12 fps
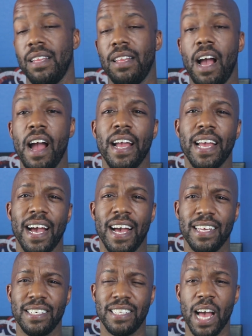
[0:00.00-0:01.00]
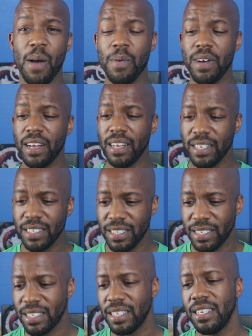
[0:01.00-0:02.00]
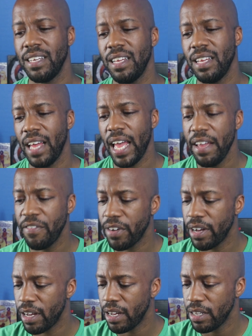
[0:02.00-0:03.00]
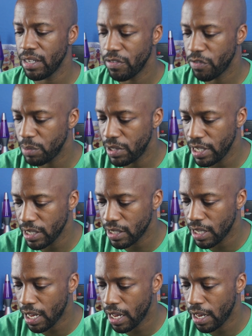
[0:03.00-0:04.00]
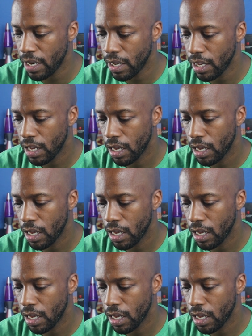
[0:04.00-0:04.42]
Alright guys, that was AVA from 6ix9ine.